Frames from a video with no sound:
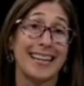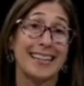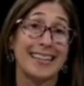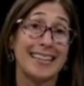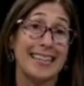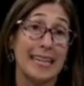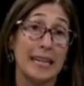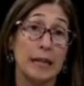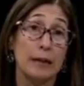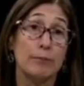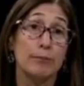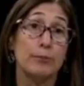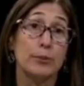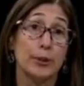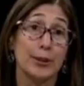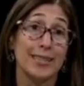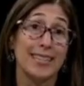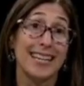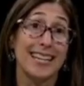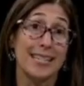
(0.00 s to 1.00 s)
the
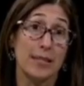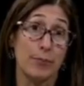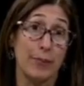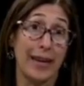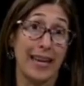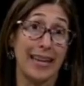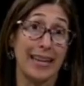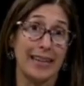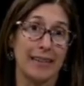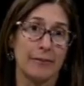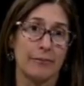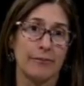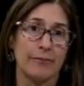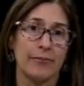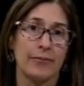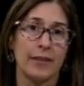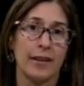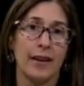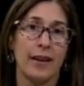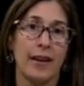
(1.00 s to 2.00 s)
input as pain.
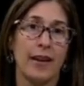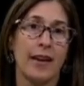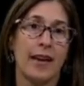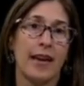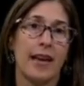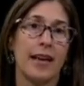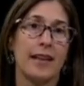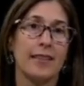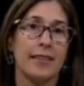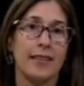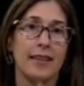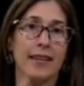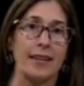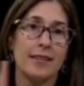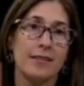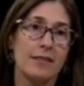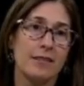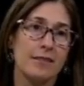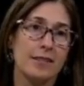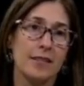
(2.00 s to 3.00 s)
And
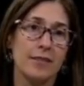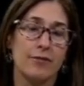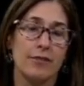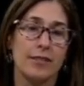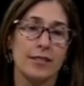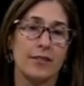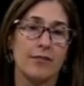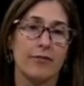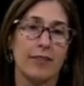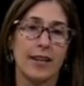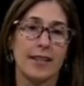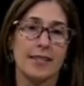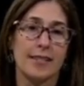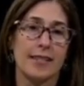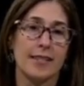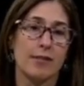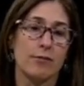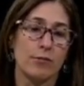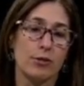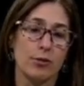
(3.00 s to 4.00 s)
these are different
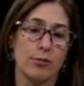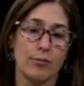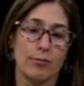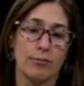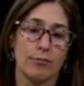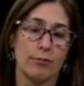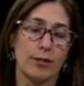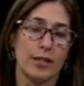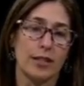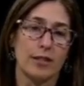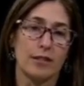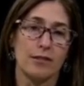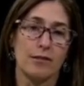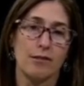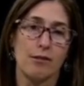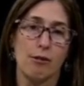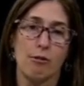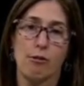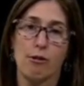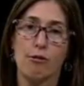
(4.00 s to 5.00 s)
devices which we can
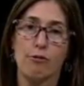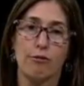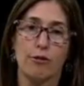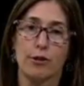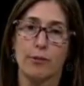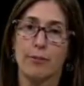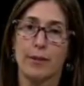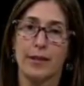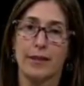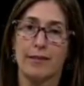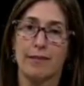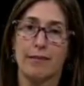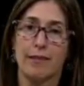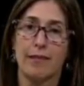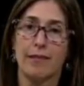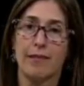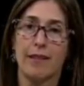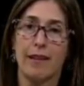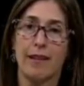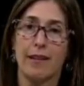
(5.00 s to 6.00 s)
go over, but a
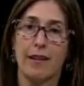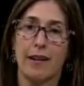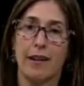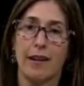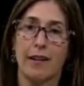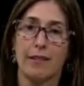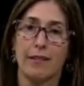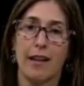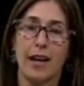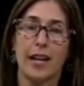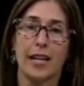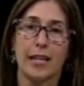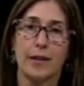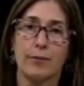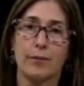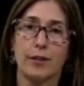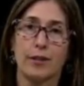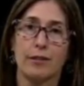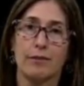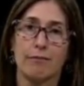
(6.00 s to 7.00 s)
lot of
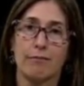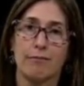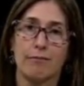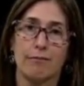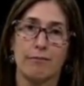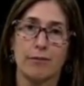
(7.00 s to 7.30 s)
them